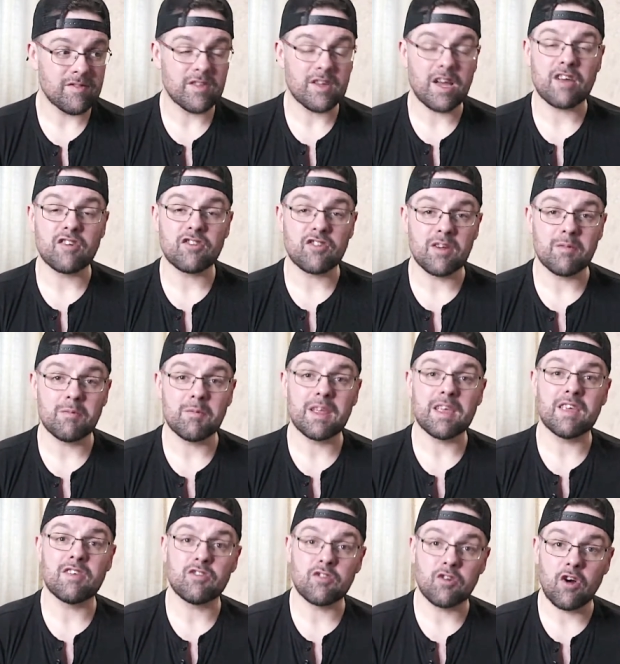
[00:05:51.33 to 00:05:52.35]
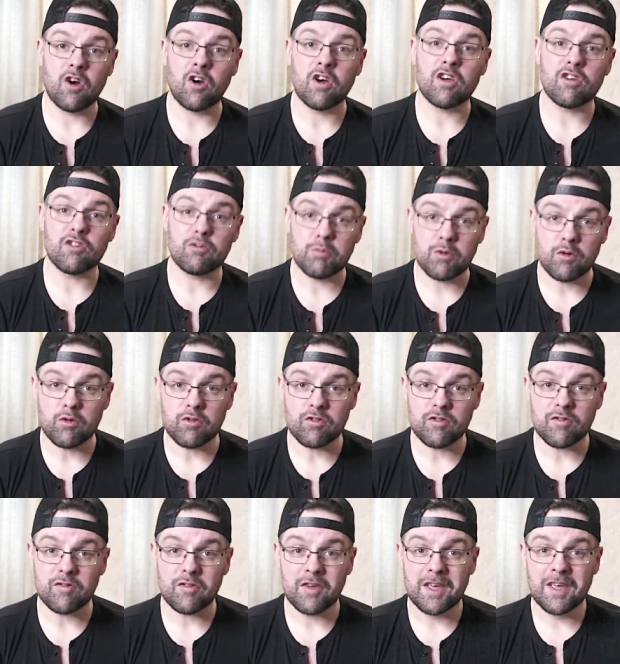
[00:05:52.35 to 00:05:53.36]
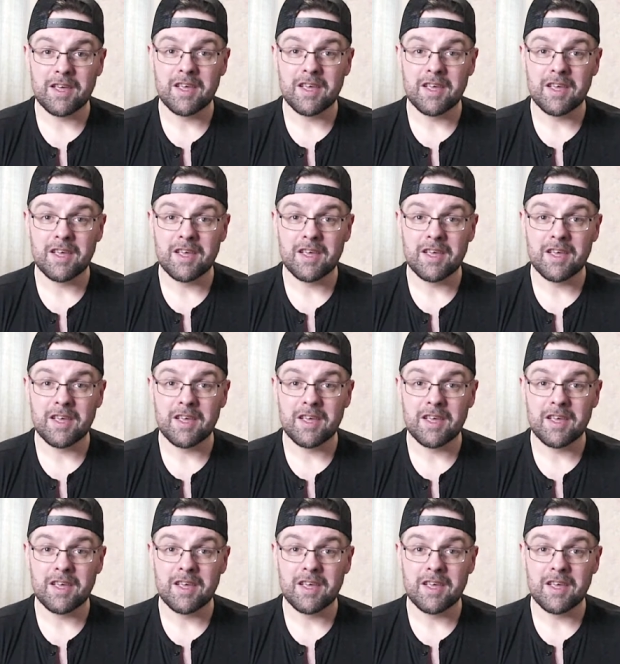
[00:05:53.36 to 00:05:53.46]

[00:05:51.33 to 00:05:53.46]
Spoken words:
extremely strong explosive